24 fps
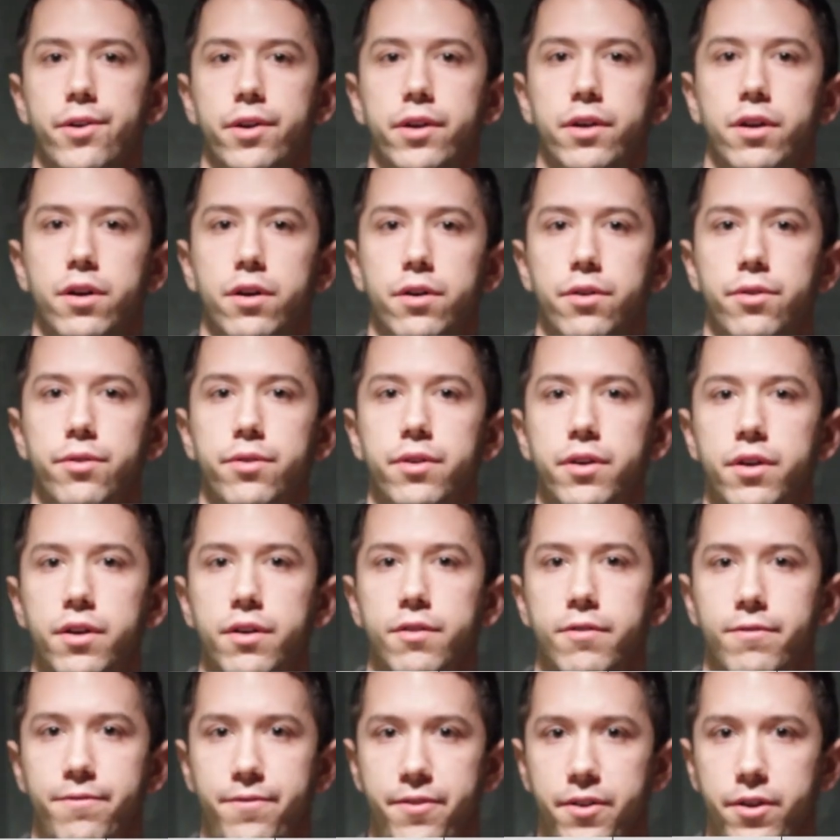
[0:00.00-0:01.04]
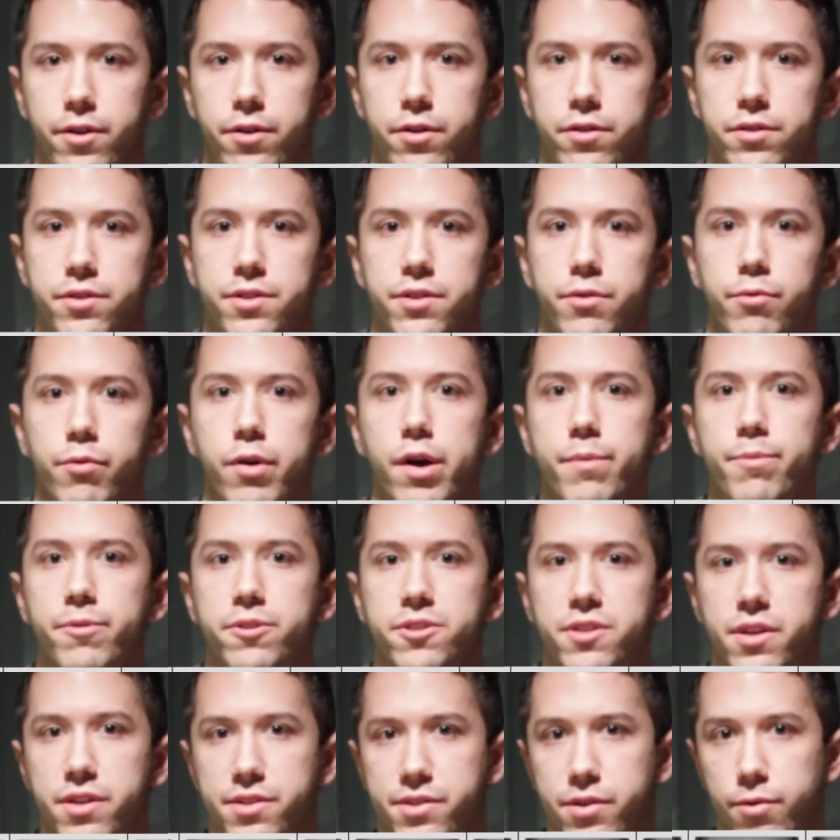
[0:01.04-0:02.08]
code, filled
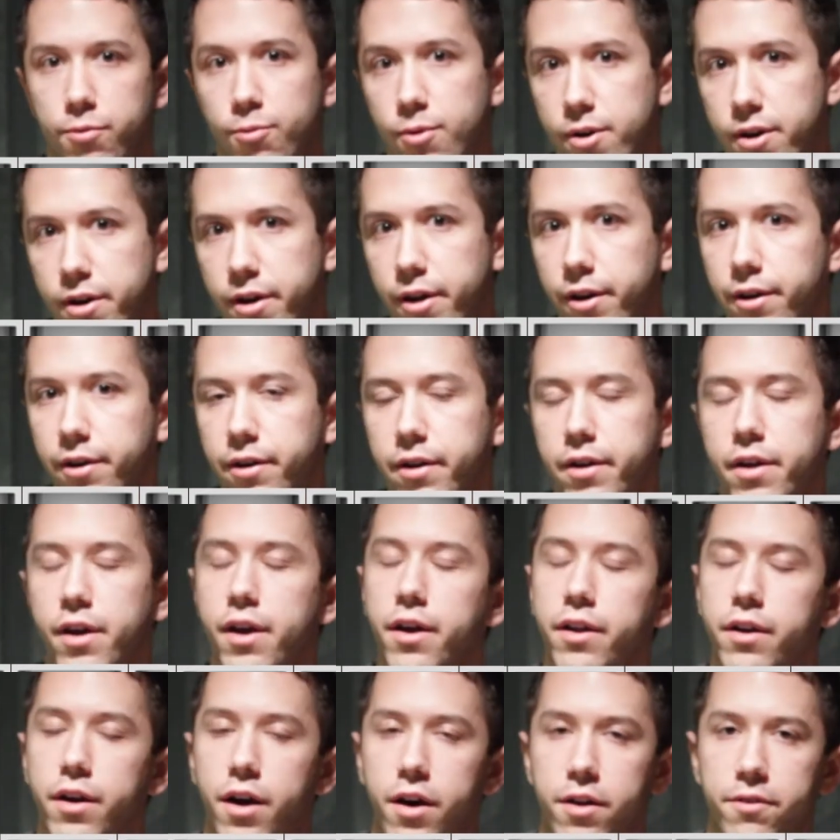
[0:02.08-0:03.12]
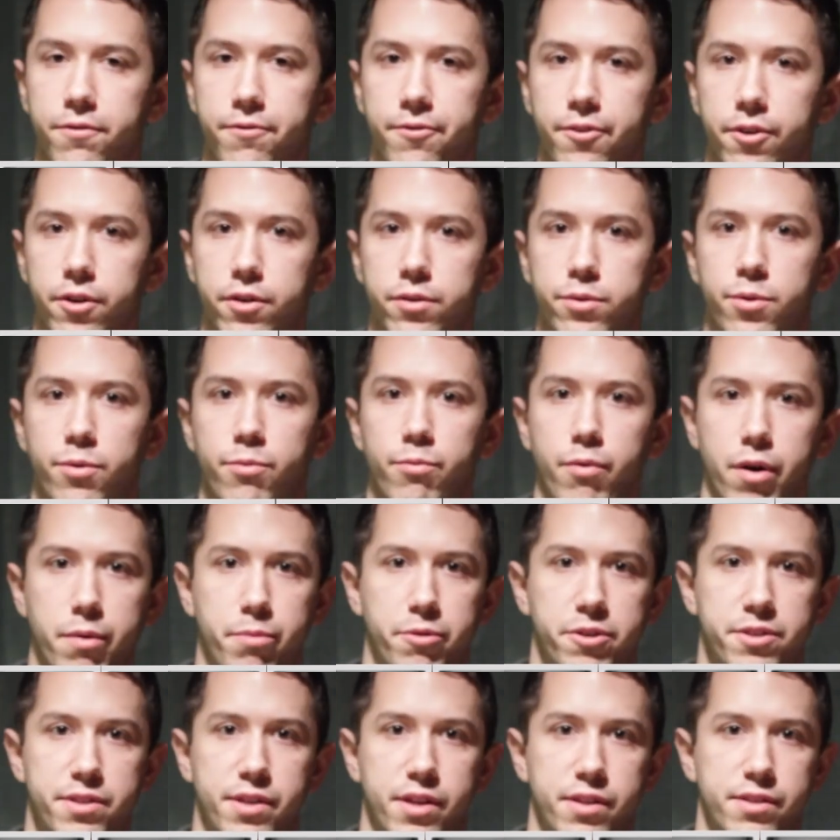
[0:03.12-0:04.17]
represents a 1 and unfilled
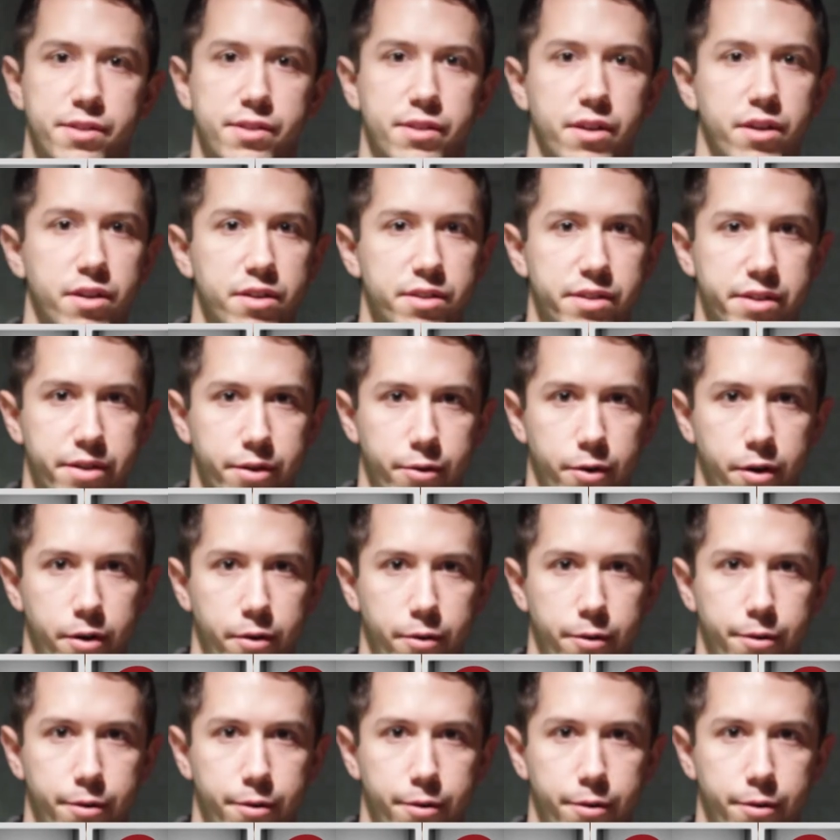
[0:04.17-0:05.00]
represents a 0.